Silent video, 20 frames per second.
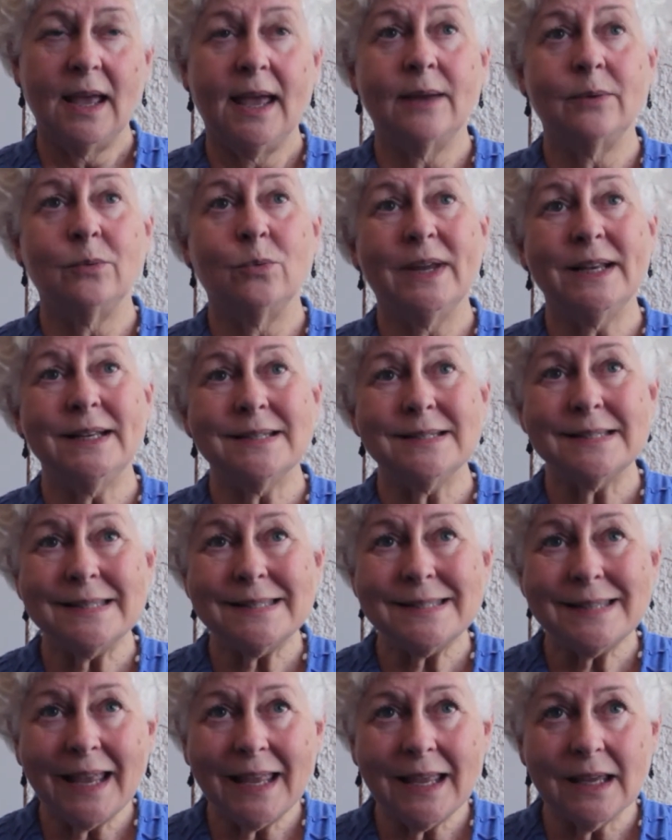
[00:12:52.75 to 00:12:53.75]
and when to
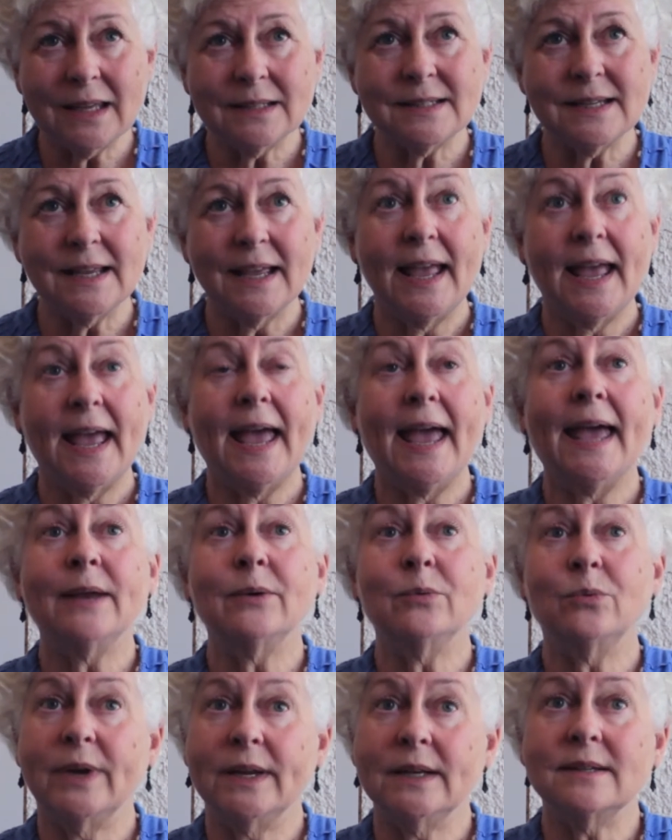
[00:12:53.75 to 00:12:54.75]
say it,
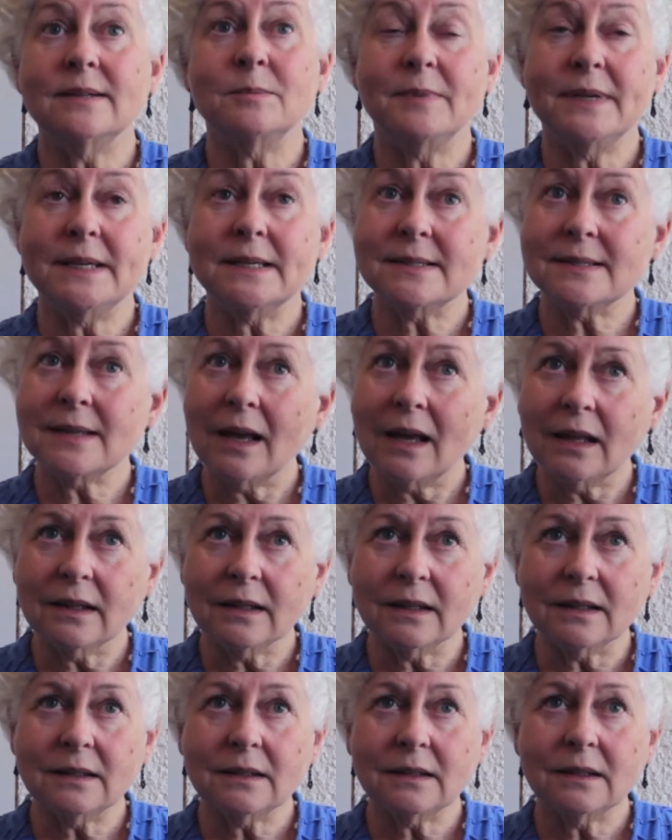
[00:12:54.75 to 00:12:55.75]
and when to be
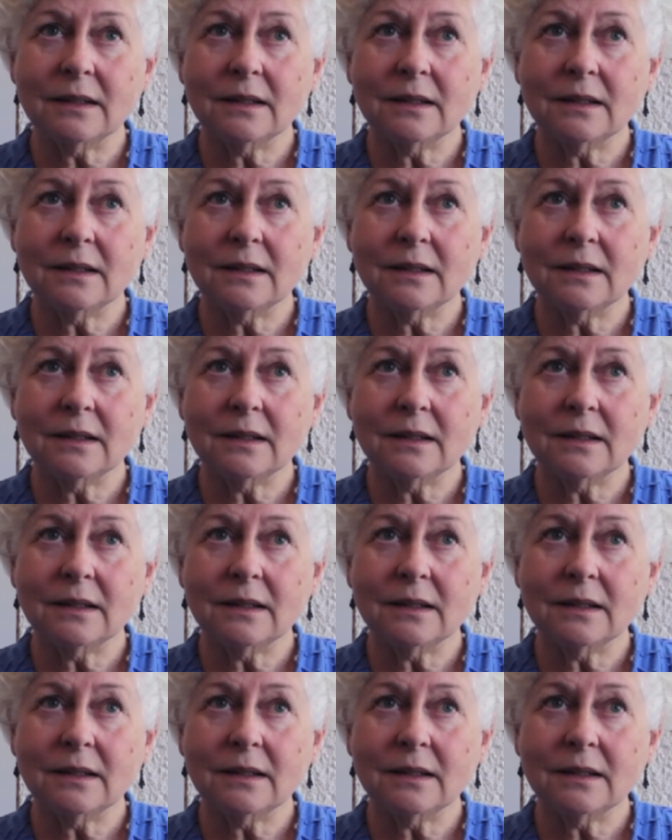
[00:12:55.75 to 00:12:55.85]
silent.